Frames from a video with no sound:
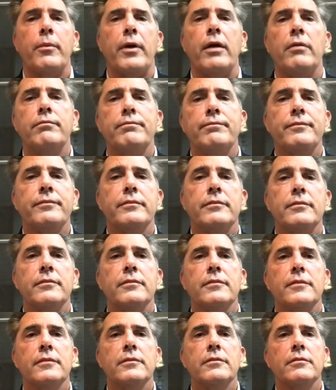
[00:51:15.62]
do we leave
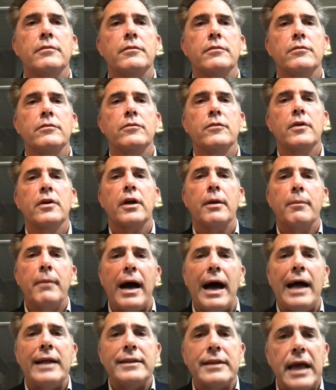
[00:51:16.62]
anything that we didn't
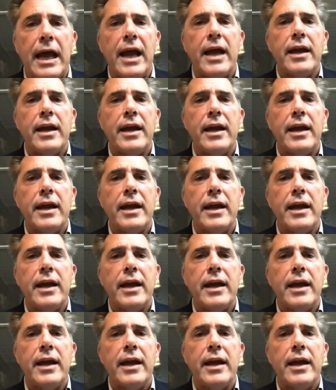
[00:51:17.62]
leave on the